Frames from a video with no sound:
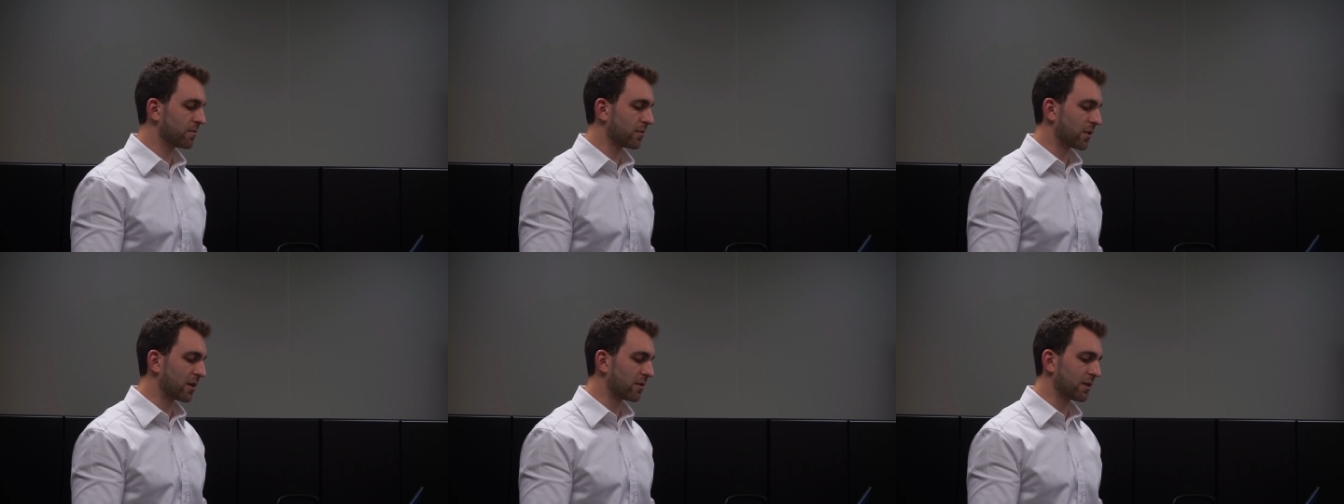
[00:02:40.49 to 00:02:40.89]

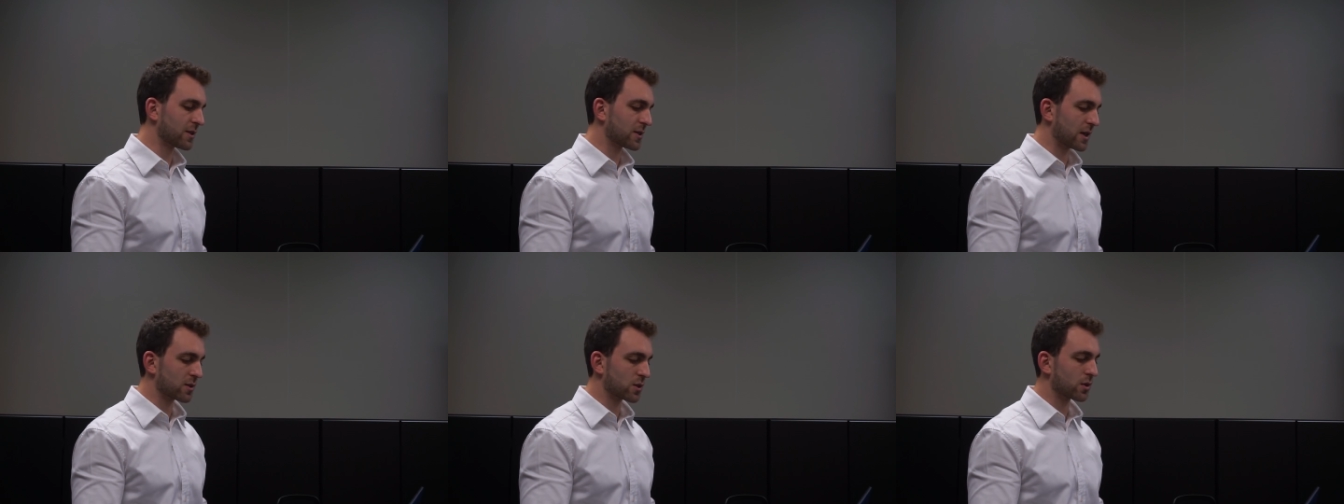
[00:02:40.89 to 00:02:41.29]
relevant
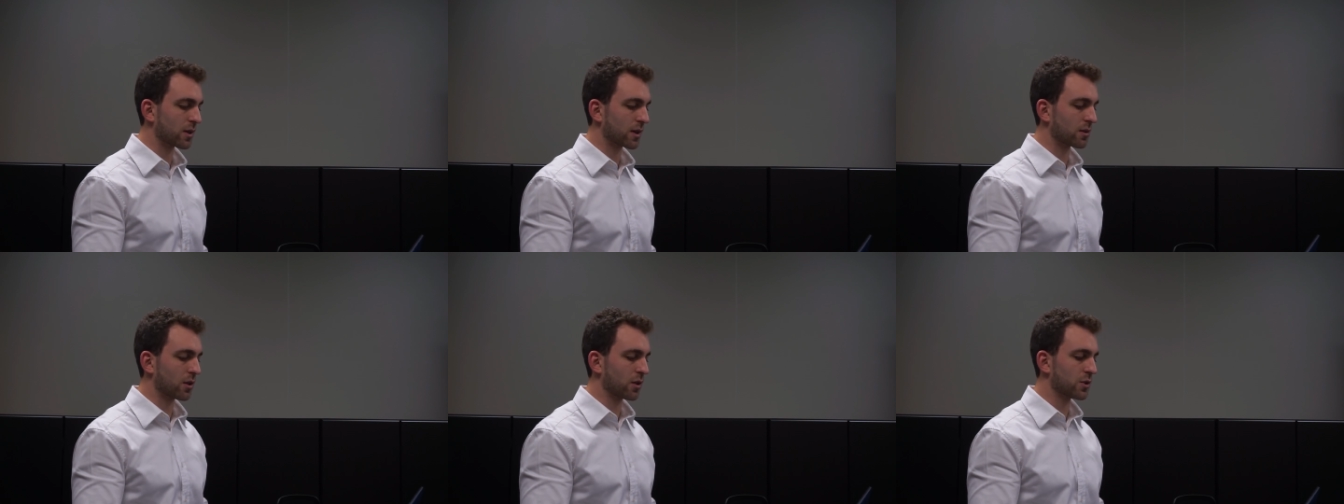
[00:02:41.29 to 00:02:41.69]
sensor
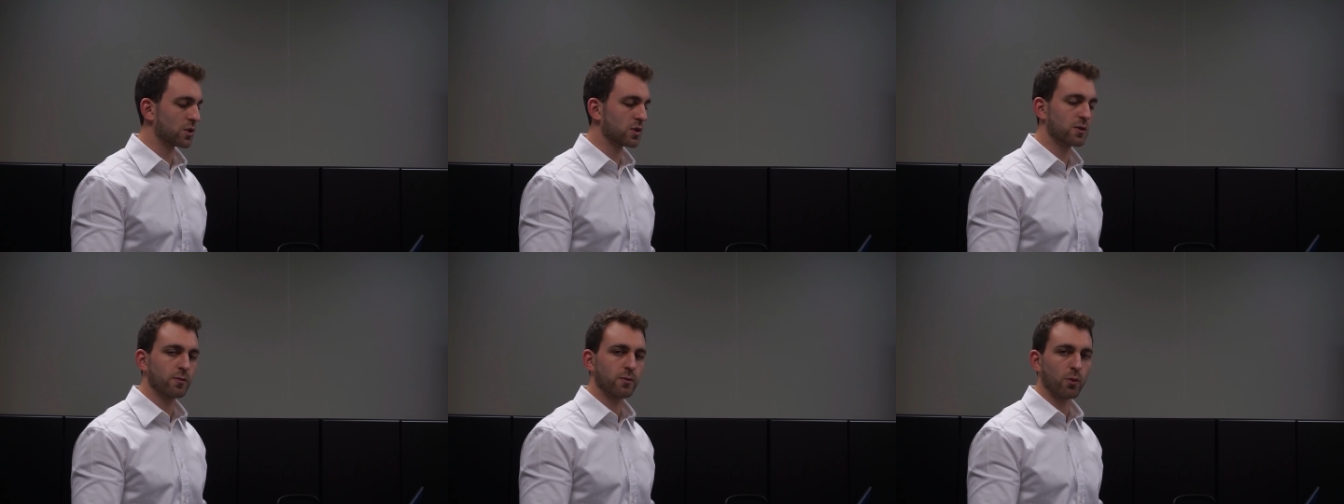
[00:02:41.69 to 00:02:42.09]

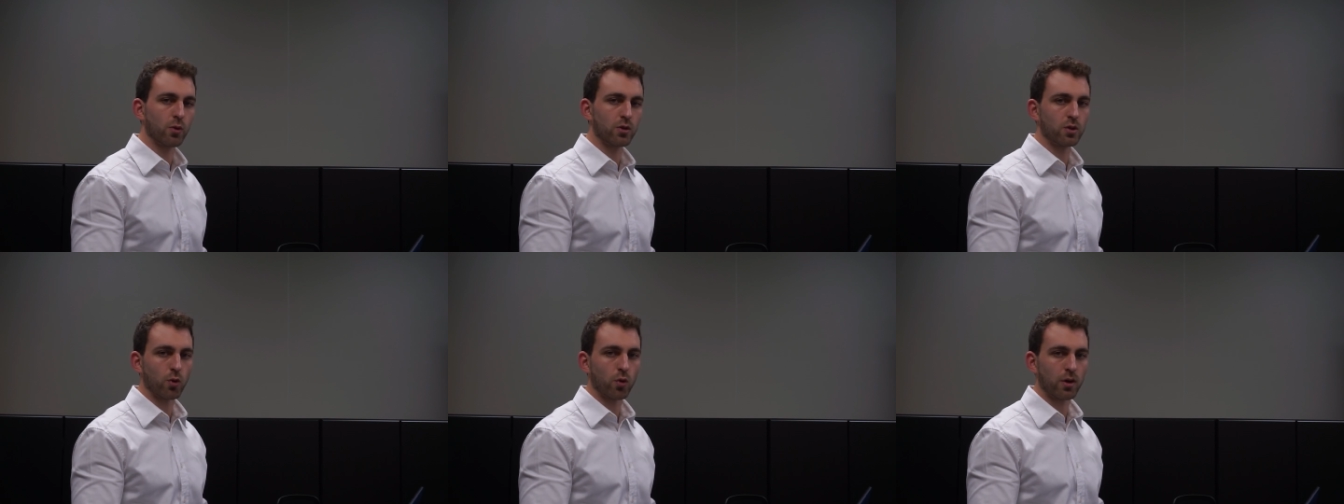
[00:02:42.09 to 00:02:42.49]
technologies for
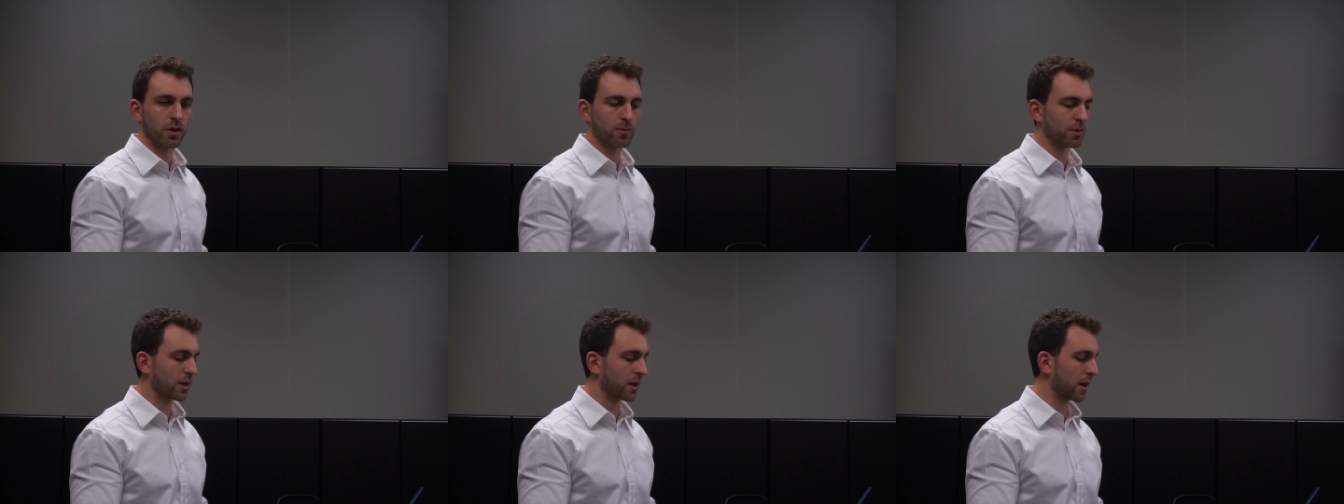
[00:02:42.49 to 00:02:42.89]
your
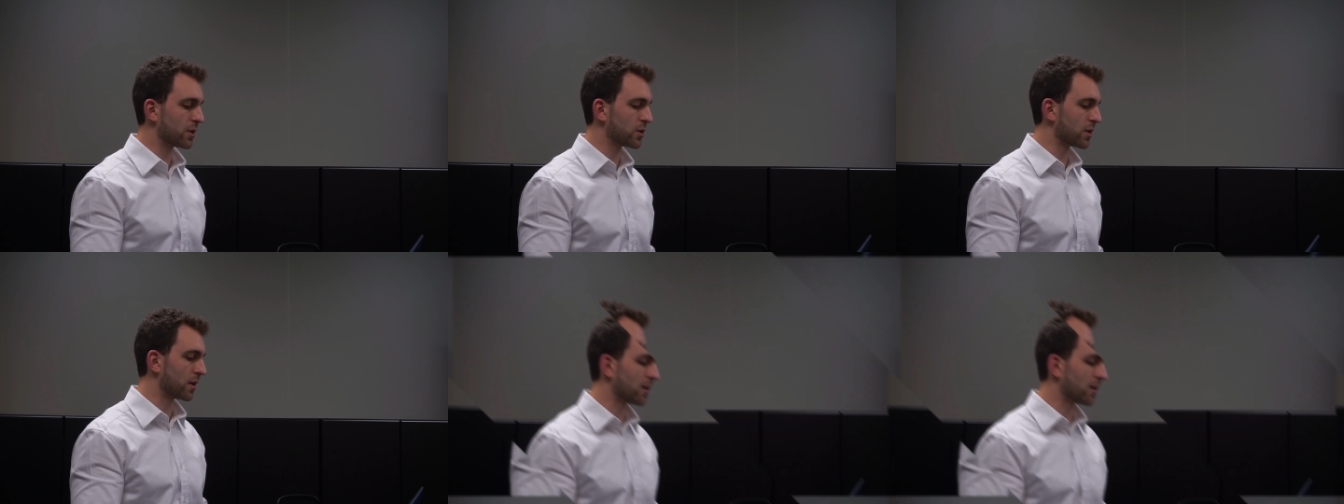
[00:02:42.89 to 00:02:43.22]
application.